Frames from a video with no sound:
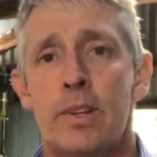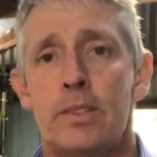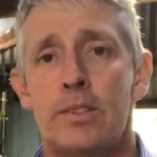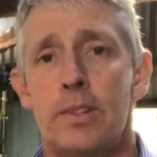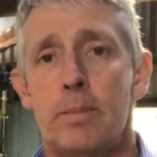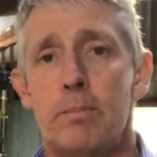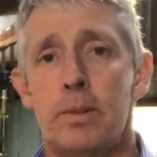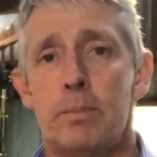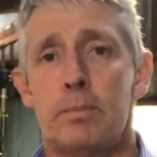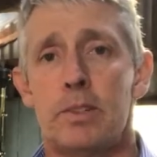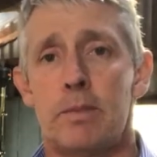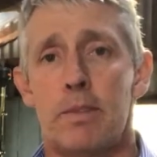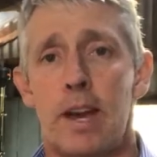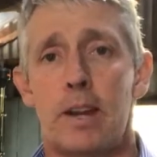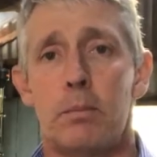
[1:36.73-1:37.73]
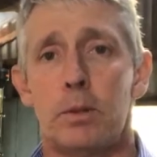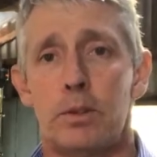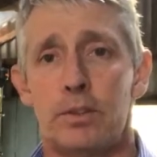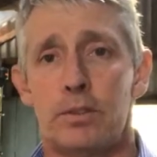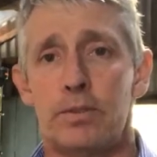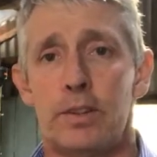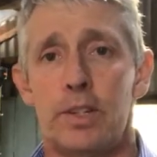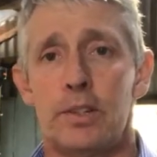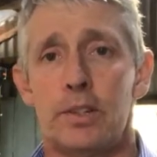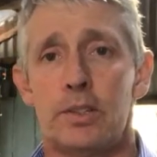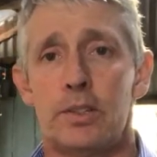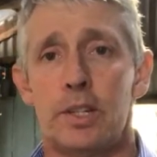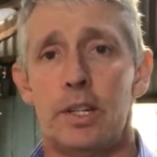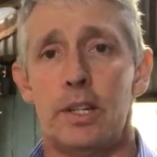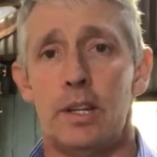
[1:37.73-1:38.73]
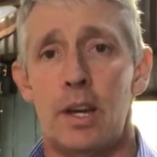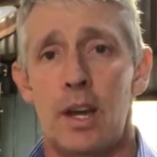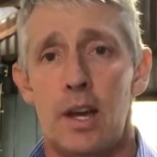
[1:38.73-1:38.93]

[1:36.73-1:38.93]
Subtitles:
Symptoms of animal deficiency